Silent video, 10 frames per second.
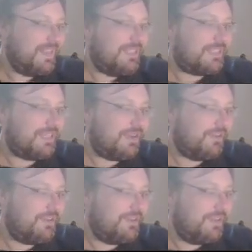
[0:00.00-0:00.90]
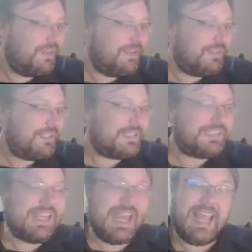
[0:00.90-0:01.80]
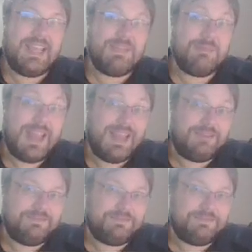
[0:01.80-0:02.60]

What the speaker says: So this is the Hanged Man.